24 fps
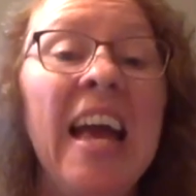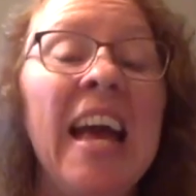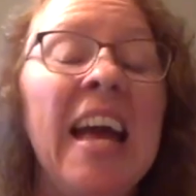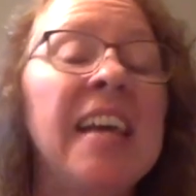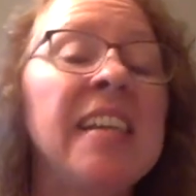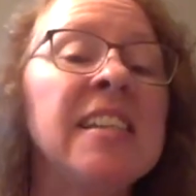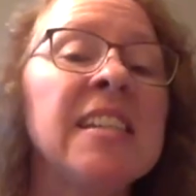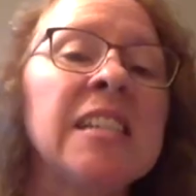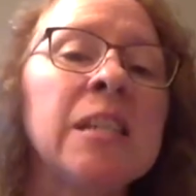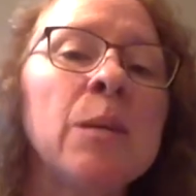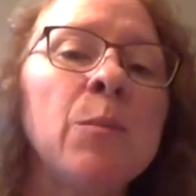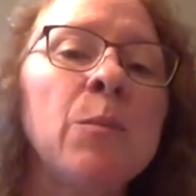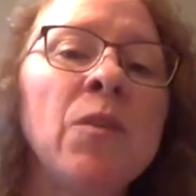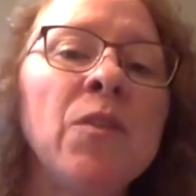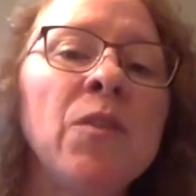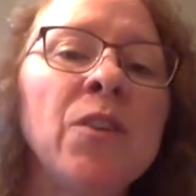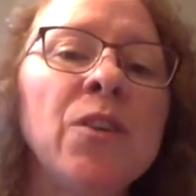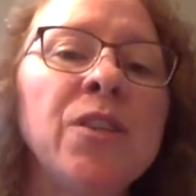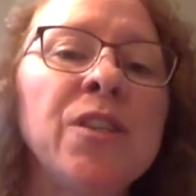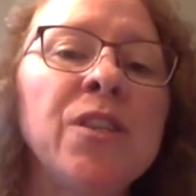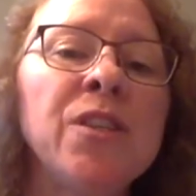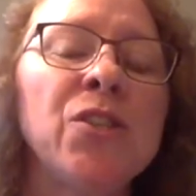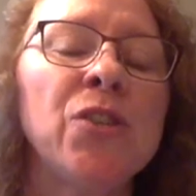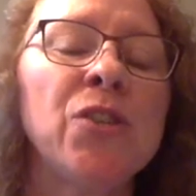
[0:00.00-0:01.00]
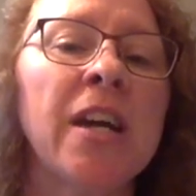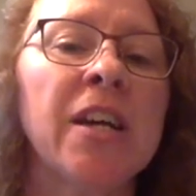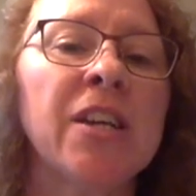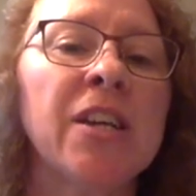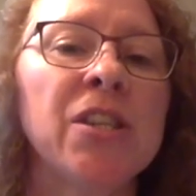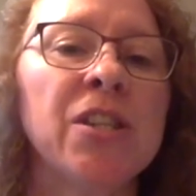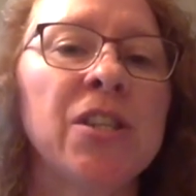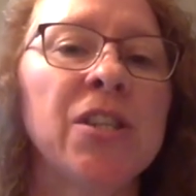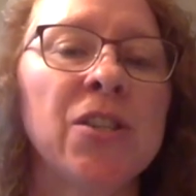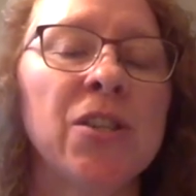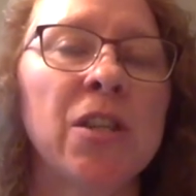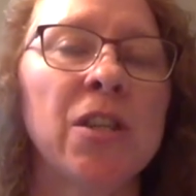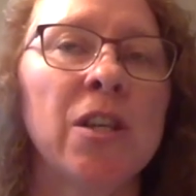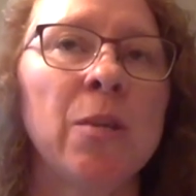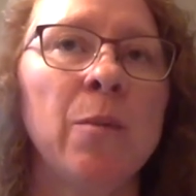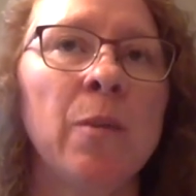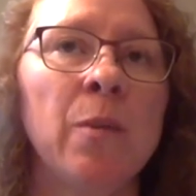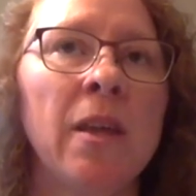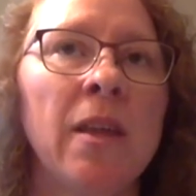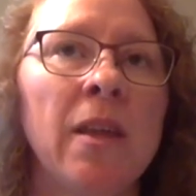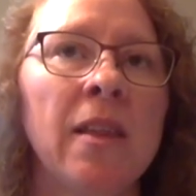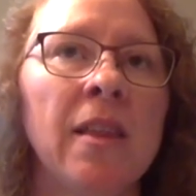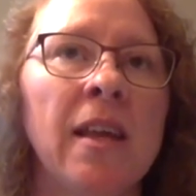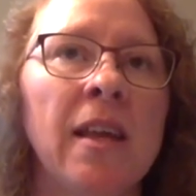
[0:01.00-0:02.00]
And some of your distractions are going to
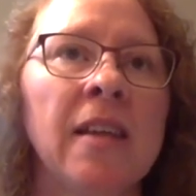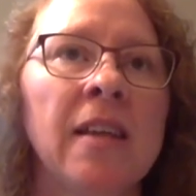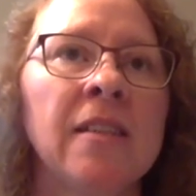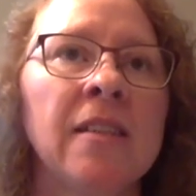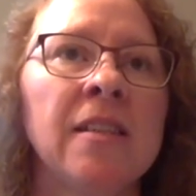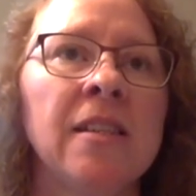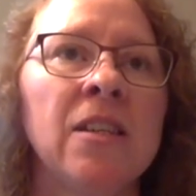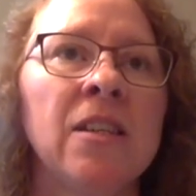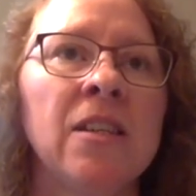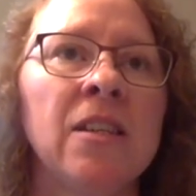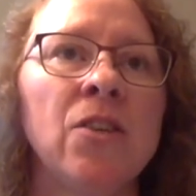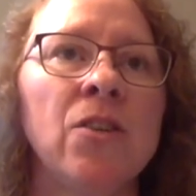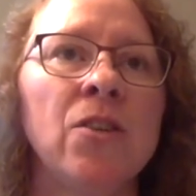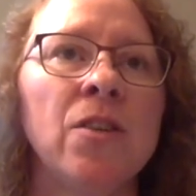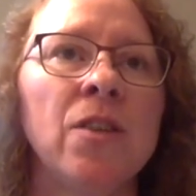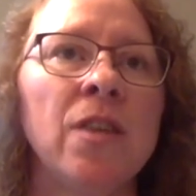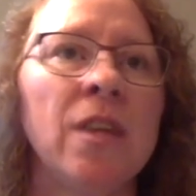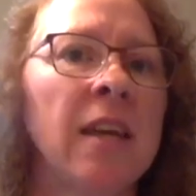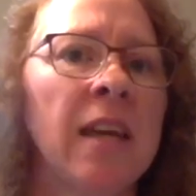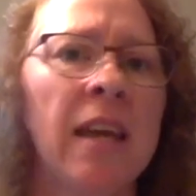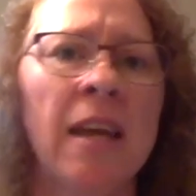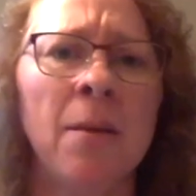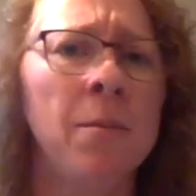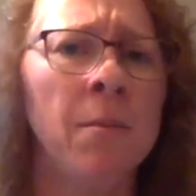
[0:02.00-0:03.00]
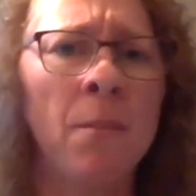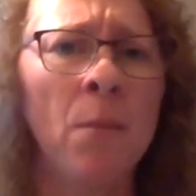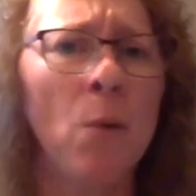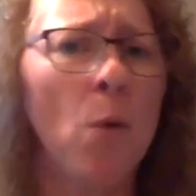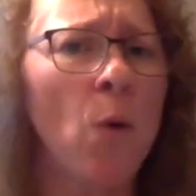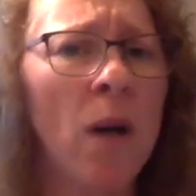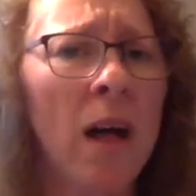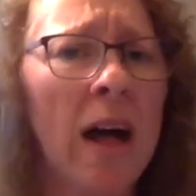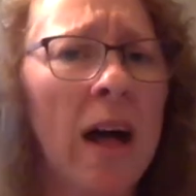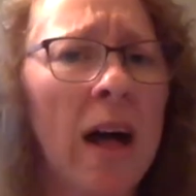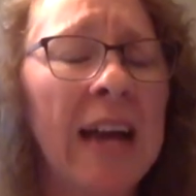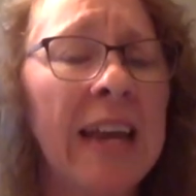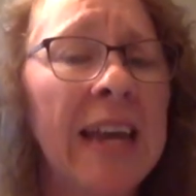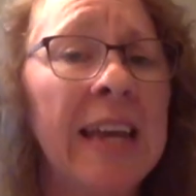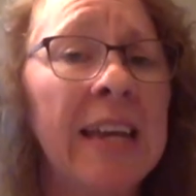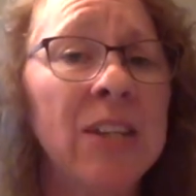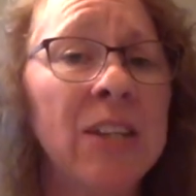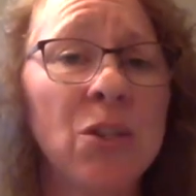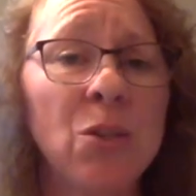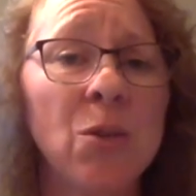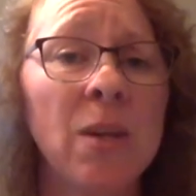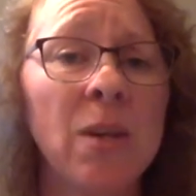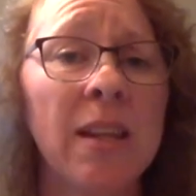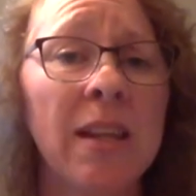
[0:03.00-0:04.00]
be things that you're thinking, well, I can't
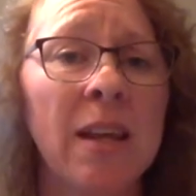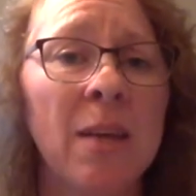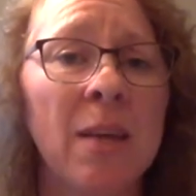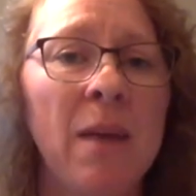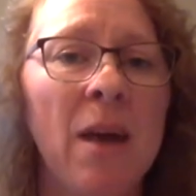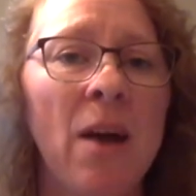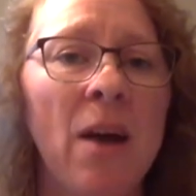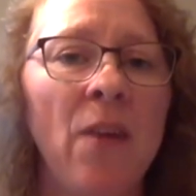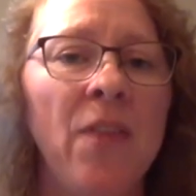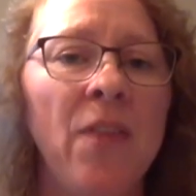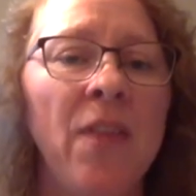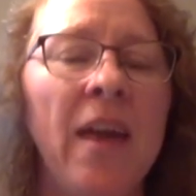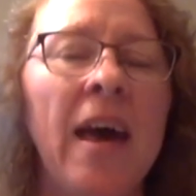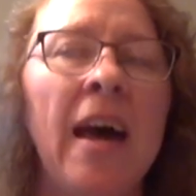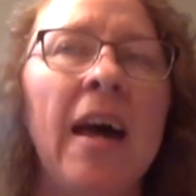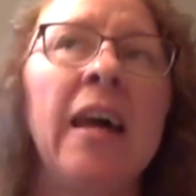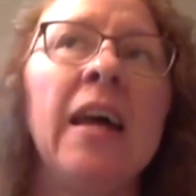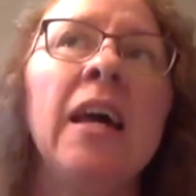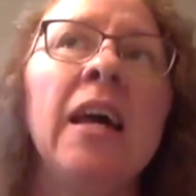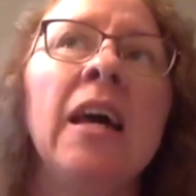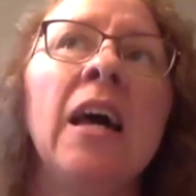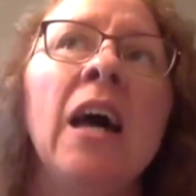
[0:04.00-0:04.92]
do anything about that.